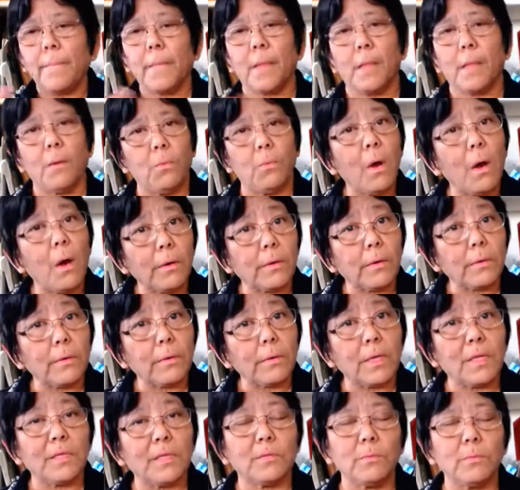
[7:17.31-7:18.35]
Water
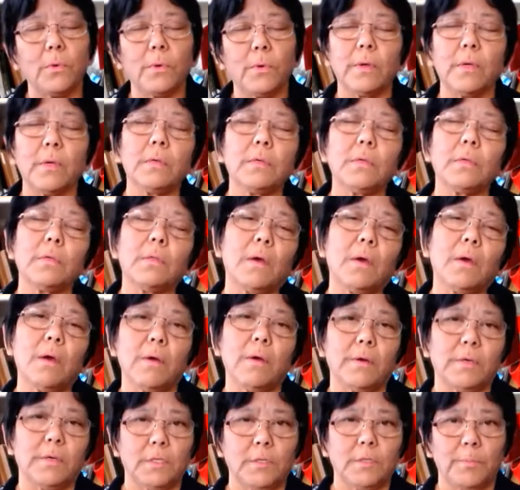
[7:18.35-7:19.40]
is more into the
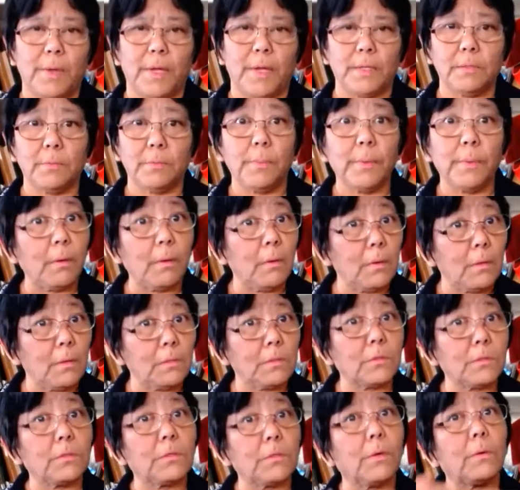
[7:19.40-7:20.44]
heart space, but
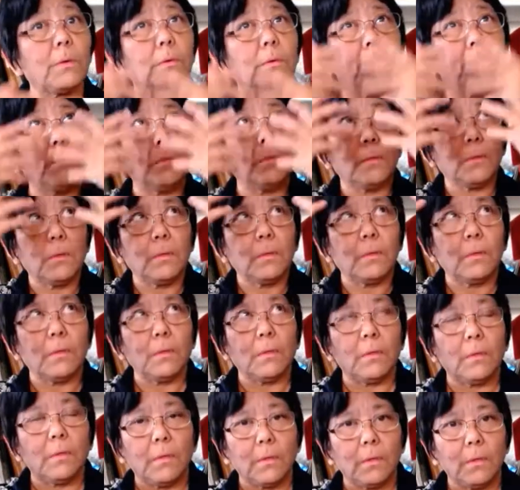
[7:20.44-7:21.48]
also
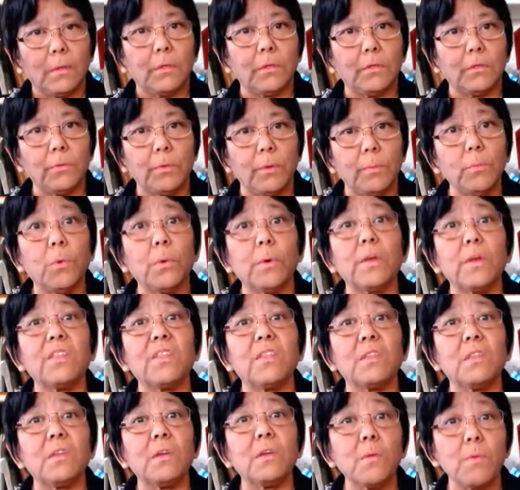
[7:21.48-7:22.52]
into a more
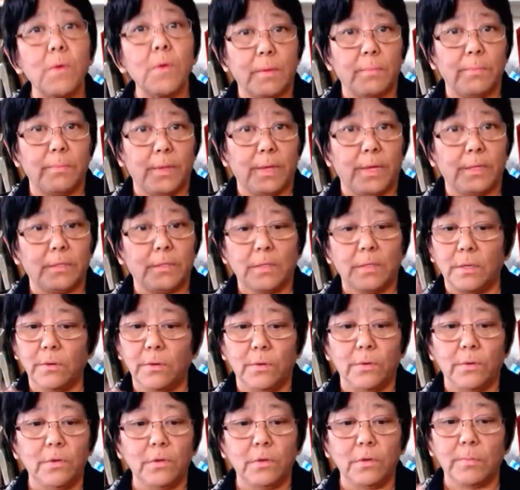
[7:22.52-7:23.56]
etheric place. And
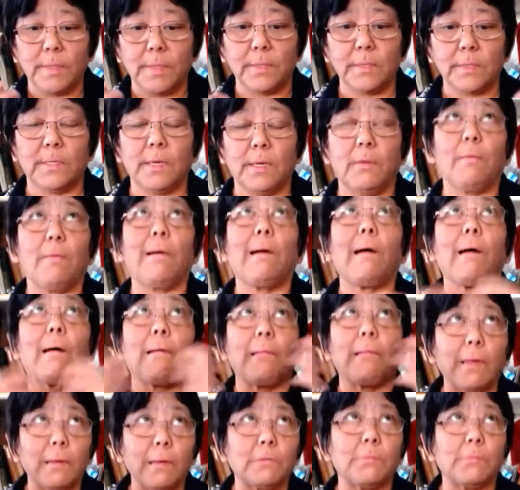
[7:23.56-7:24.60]
Earth may say, wow,
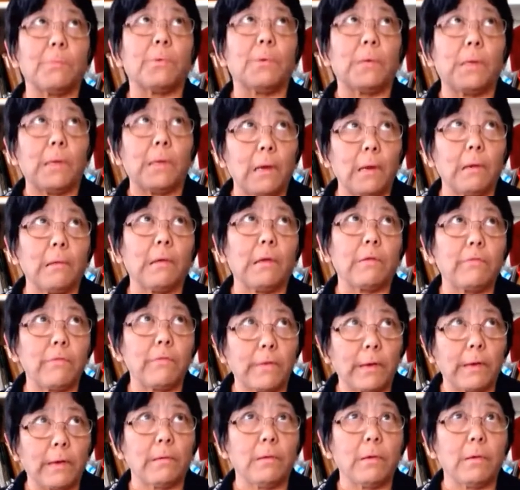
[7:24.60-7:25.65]
that's pretty
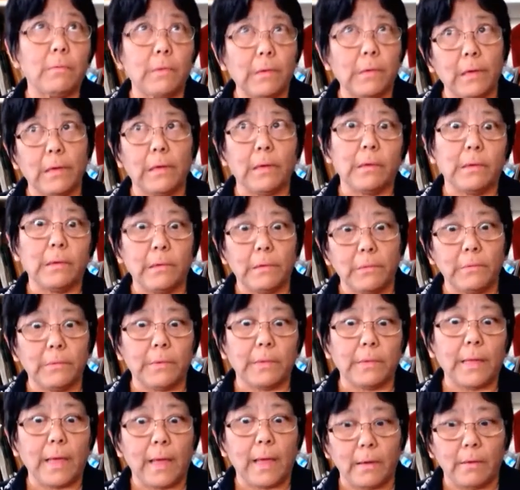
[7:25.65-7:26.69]
airy-fairy. What are you going to do
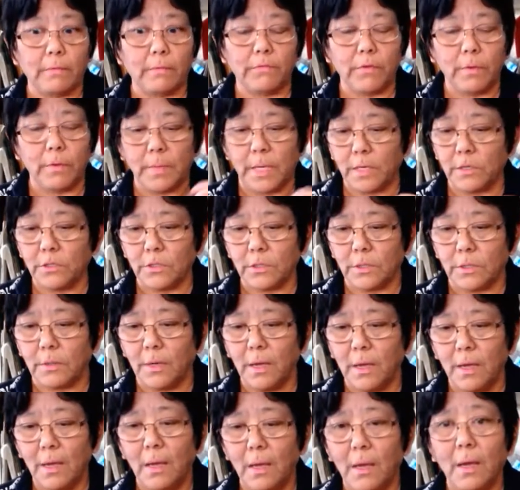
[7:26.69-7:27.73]
with that information?
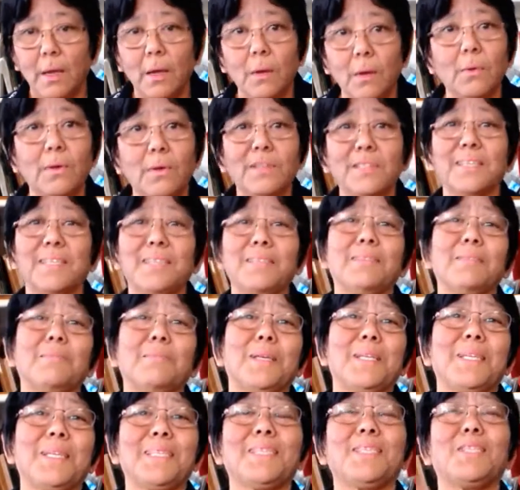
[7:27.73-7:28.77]
And what is this? But
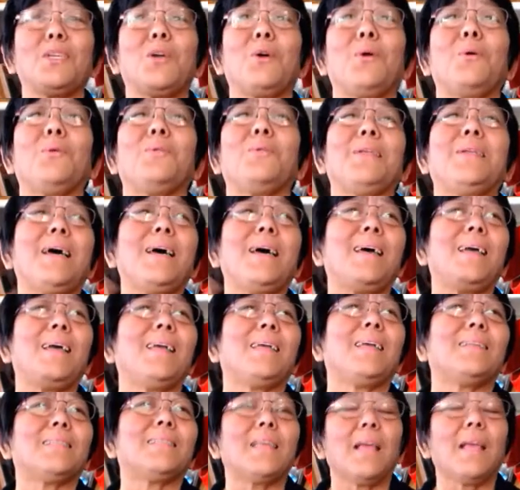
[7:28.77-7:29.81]
it's so
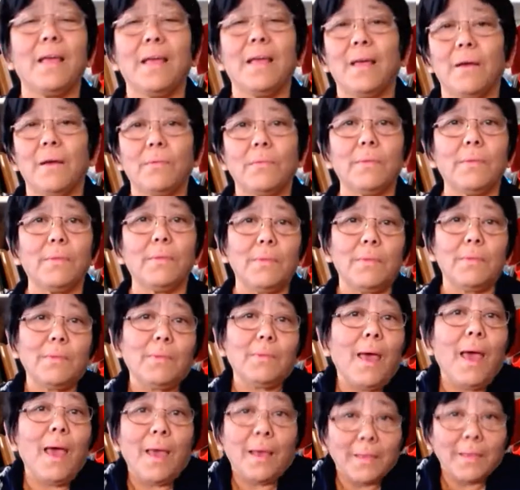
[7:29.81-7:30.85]
nice. Well,
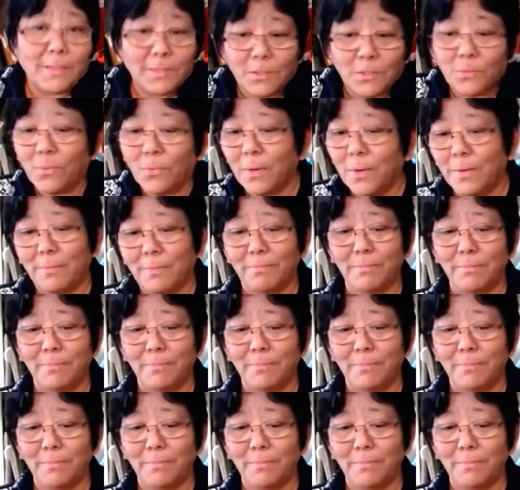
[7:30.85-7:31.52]
that's what